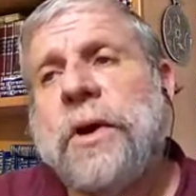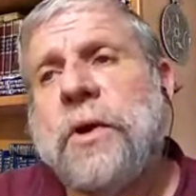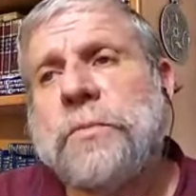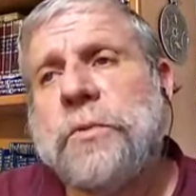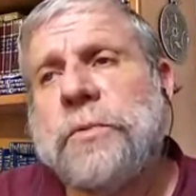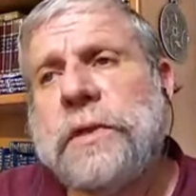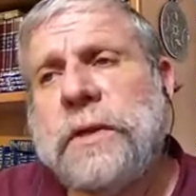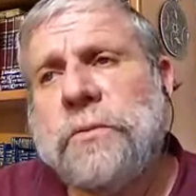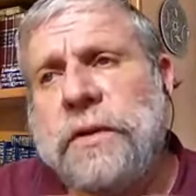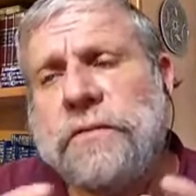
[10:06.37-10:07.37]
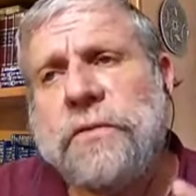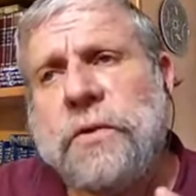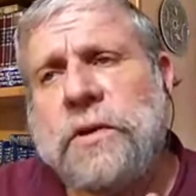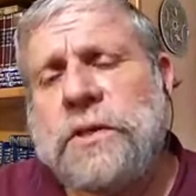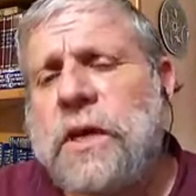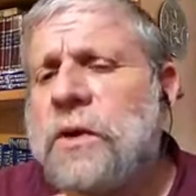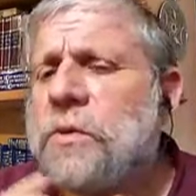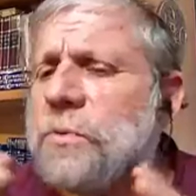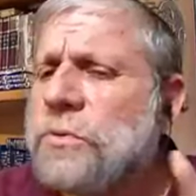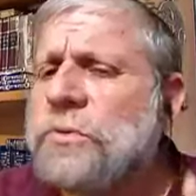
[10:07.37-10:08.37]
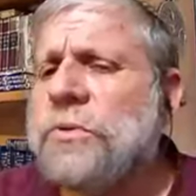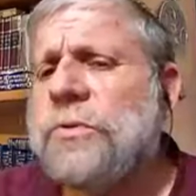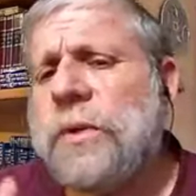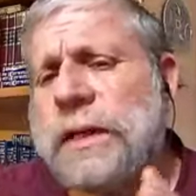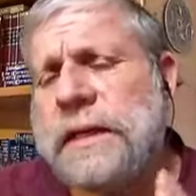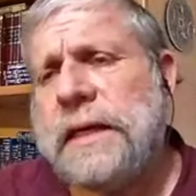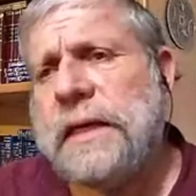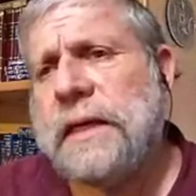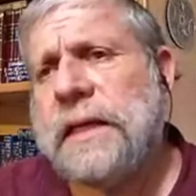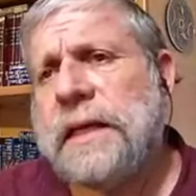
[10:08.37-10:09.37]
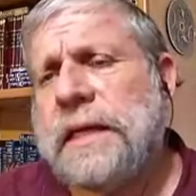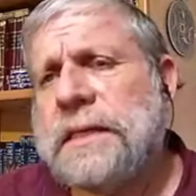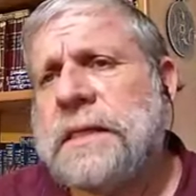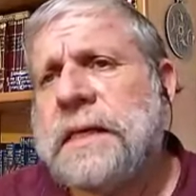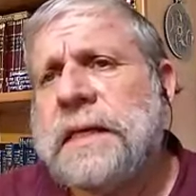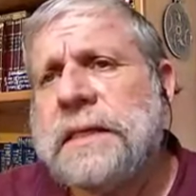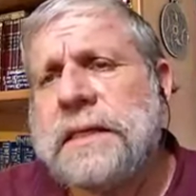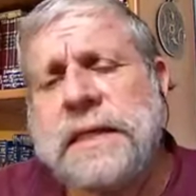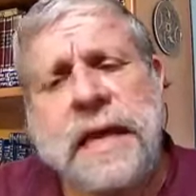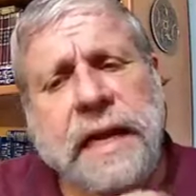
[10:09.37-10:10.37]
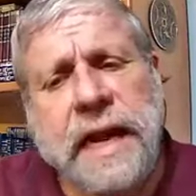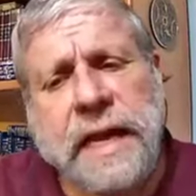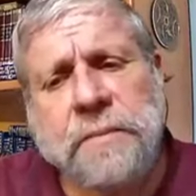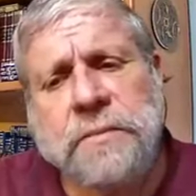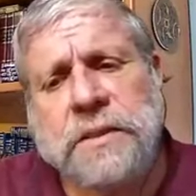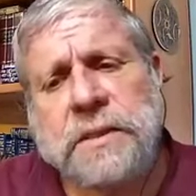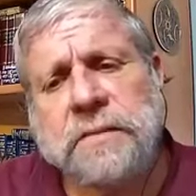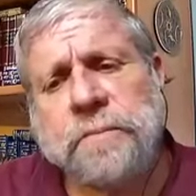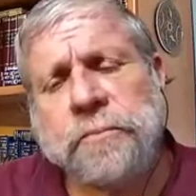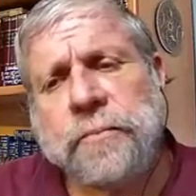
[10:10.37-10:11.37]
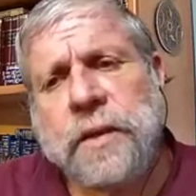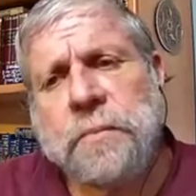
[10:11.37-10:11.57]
we hope to really refocus on a whole new idea, and that is to take names,